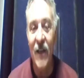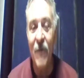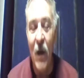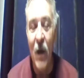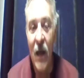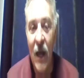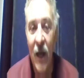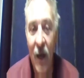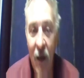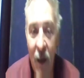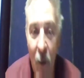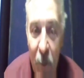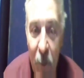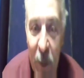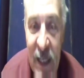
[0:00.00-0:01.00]
them a
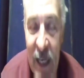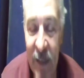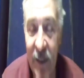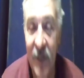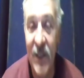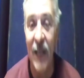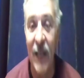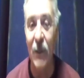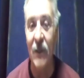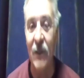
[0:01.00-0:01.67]
place at the table.